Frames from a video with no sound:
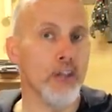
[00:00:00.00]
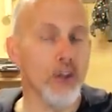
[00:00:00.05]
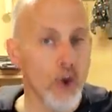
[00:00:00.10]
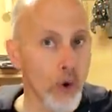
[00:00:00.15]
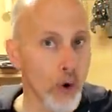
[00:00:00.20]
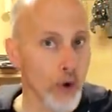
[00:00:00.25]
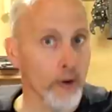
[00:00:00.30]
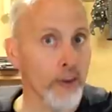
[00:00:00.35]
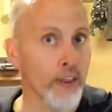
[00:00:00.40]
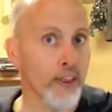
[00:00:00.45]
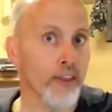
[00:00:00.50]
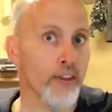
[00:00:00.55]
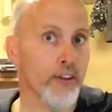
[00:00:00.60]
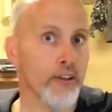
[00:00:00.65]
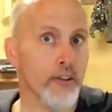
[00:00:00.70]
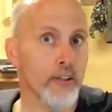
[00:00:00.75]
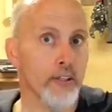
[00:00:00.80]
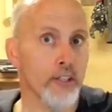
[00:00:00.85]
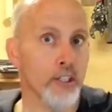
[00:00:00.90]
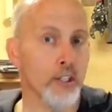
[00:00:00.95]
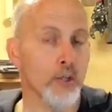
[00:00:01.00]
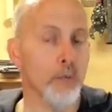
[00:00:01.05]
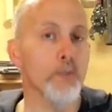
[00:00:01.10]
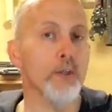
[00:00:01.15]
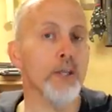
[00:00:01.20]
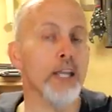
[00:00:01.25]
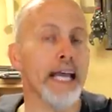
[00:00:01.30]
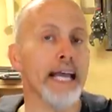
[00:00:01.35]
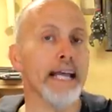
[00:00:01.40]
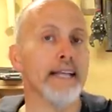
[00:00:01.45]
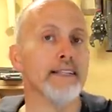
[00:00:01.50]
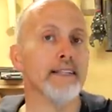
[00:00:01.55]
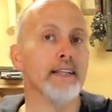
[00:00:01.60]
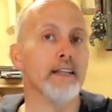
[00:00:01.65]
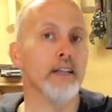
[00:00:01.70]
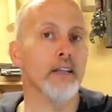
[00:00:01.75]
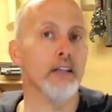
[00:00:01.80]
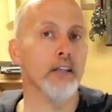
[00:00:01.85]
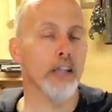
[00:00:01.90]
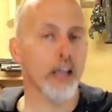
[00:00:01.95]
north, you plant
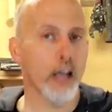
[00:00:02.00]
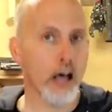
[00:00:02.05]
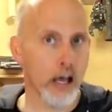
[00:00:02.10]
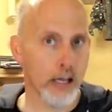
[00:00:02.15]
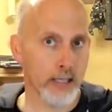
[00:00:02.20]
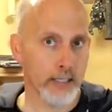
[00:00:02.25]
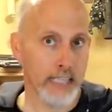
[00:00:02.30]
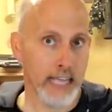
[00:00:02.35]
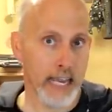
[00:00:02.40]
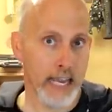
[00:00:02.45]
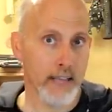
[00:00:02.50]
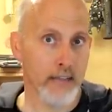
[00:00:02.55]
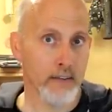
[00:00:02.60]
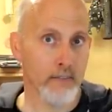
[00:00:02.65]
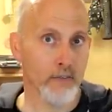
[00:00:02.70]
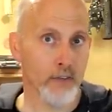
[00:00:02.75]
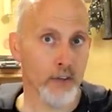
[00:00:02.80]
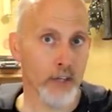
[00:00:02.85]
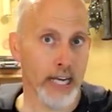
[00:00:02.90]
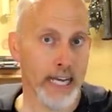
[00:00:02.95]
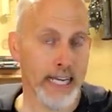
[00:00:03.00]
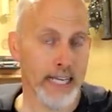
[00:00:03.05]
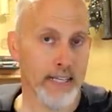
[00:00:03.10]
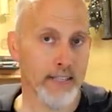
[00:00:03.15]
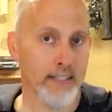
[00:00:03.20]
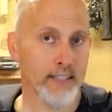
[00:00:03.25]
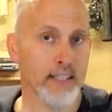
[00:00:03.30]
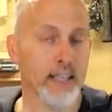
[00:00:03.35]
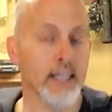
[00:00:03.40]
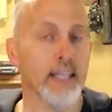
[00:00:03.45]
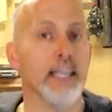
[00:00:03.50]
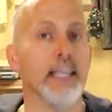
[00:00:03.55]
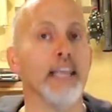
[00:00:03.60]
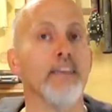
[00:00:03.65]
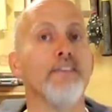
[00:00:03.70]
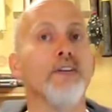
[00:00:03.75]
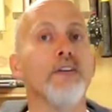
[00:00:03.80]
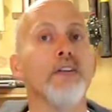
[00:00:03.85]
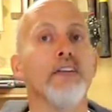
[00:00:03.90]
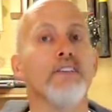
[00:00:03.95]
long day varieties.
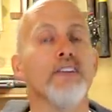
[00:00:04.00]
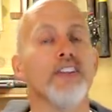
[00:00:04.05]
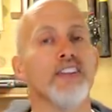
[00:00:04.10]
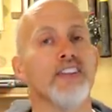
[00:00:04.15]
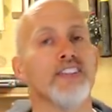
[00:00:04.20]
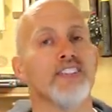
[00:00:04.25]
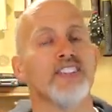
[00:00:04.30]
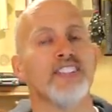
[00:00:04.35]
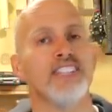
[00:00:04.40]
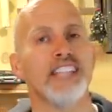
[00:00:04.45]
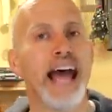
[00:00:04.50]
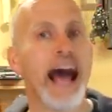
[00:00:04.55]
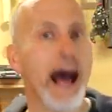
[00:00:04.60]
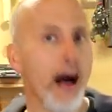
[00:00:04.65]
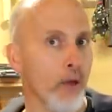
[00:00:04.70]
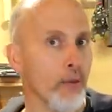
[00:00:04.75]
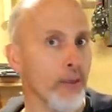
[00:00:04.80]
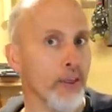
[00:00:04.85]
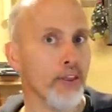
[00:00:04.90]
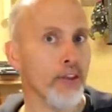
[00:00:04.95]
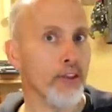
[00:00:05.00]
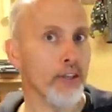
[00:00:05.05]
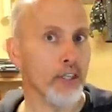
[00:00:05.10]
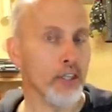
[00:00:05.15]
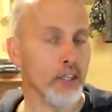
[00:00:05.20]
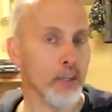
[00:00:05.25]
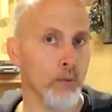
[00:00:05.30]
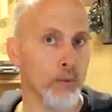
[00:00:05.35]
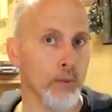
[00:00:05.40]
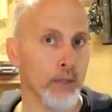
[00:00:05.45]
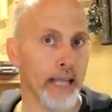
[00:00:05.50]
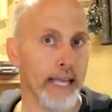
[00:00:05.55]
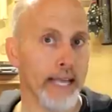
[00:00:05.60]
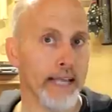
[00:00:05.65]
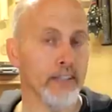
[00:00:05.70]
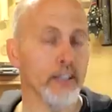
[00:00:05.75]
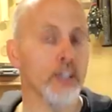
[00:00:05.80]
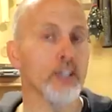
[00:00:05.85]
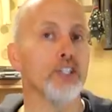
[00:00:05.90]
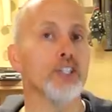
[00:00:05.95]
If you live in the south, you
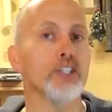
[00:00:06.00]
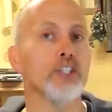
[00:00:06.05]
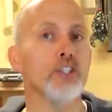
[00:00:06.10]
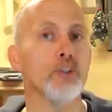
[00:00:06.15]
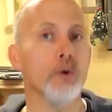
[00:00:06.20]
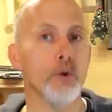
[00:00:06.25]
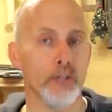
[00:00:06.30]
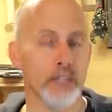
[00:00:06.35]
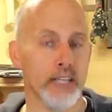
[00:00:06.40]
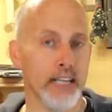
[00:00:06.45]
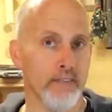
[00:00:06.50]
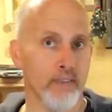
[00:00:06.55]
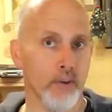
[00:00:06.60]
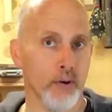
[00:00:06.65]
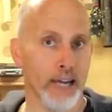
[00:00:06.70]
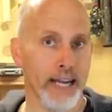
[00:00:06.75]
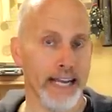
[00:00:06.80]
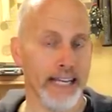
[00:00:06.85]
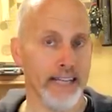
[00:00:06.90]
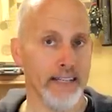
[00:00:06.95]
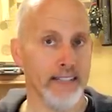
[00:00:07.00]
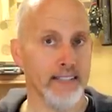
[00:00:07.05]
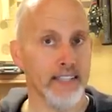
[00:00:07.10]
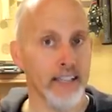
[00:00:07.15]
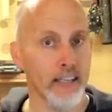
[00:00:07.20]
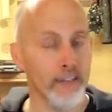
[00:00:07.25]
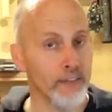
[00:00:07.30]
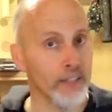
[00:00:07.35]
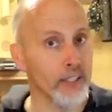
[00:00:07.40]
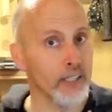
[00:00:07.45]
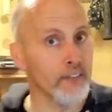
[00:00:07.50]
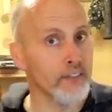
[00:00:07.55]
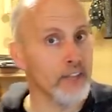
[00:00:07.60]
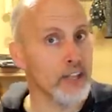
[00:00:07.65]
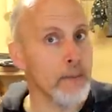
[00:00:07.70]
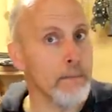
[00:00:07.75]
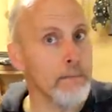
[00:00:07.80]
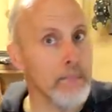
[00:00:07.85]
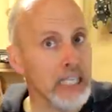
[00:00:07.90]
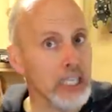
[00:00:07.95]
plant short day varieties. If you live
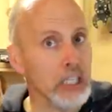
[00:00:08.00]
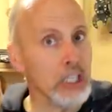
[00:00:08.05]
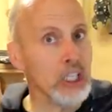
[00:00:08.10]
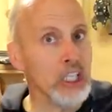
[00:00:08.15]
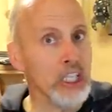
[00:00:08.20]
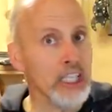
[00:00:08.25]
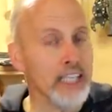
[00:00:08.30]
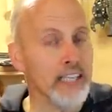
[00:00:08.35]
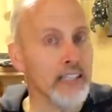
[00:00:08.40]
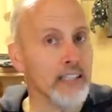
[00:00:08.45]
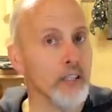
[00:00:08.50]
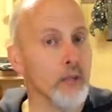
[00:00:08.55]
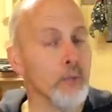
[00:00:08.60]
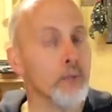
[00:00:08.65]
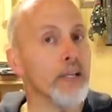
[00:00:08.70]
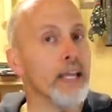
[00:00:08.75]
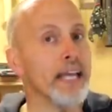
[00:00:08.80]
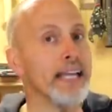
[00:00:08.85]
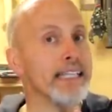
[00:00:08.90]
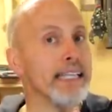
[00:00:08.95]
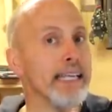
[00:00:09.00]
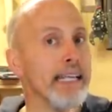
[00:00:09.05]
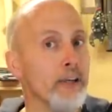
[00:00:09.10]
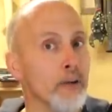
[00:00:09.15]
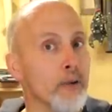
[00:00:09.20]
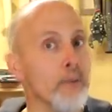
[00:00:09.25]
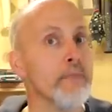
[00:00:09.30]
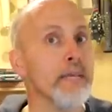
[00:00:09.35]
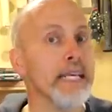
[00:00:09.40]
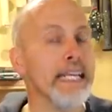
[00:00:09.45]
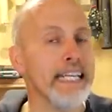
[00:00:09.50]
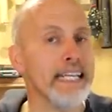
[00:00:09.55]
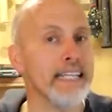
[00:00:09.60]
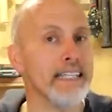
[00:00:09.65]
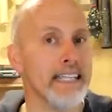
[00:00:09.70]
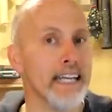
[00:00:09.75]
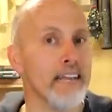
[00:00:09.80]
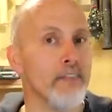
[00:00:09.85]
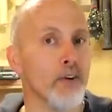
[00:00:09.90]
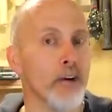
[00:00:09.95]
in the middle, you plant
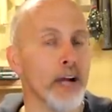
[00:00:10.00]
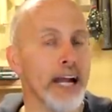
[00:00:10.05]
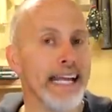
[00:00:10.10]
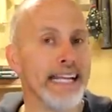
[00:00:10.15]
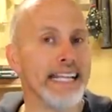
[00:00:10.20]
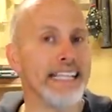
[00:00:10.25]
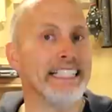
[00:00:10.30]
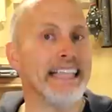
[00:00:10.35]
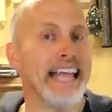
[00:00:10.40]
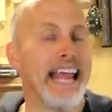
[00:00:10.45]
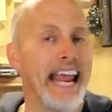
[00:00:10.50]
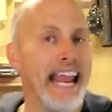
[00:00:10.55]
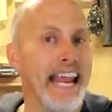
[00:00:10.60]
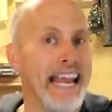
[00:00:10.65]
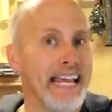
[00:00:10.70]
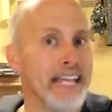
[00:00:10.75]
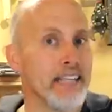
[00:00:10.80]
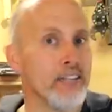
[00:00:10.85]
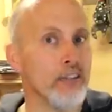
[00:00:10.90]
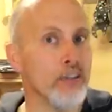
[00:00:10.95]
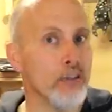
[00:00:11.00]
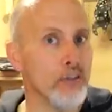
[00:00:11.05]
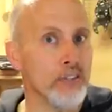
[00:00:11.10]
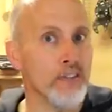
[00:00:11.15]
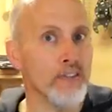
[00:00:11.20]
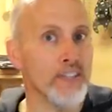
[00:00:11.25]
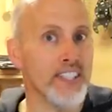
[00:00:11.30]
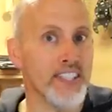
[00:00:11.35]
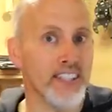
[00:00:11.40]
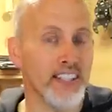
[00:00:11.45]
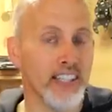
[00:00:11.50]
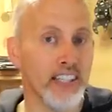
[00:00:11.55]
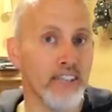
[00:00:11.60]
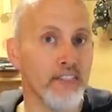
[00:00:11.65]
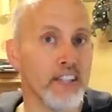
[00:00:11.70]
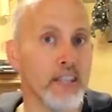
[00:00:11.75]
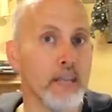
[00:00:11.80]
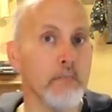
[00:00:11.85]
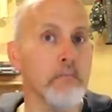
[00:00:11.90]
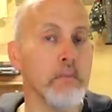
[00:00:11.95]
intermediate day varieties. And those of us that
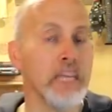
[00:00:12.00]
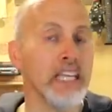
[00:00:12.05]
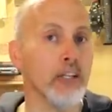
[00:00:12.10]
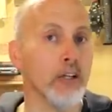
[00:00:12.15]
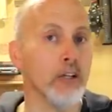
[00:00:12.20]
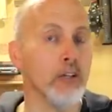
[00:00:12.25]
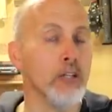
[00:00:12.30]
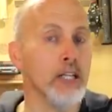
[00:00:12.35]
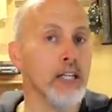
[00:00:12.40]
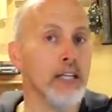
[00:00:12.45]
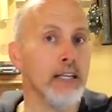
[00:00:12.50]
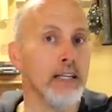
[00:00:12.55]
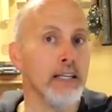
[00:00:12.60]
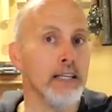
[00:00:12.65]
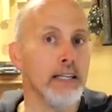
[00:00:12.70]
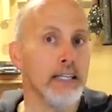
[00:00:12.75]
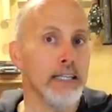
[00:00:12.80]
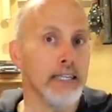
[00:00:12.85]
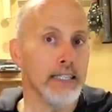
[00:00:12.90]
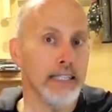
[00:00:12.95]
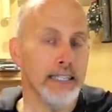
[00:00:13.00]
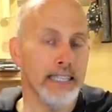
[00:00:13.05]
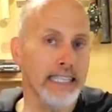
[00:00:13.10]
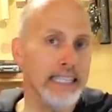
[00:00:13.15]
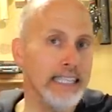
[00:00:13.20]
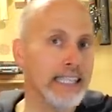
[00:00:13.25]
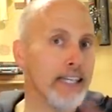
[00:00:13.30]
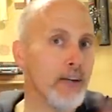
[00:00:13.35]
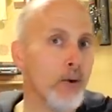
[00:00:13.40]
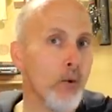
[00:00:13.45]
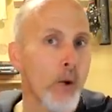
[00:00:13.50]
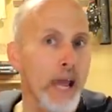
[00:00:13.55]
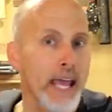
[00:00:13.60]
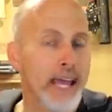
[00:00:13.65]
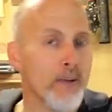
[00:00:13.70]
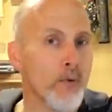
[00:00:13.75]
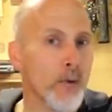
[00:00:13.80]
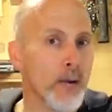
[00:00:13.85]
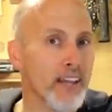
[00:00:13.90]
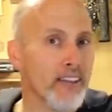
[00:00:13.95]
live in the middle can get
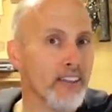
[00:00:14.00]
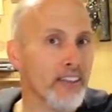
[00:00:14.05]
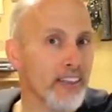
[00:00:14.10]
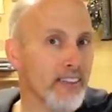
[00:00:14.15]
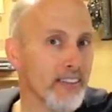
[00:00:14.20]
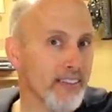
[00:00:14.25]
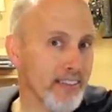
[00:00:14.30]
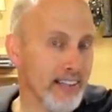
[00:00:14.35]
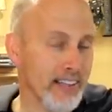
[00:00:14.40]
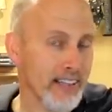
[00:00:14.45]
away with